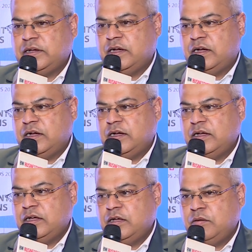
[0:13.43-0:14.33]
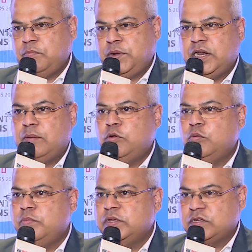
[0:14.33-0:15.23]

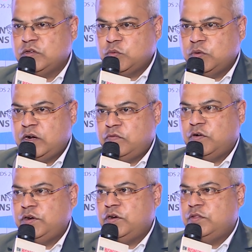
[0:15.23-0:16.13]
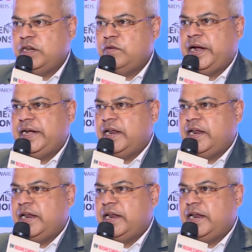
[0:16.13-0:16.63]
BW Business World for, the invite.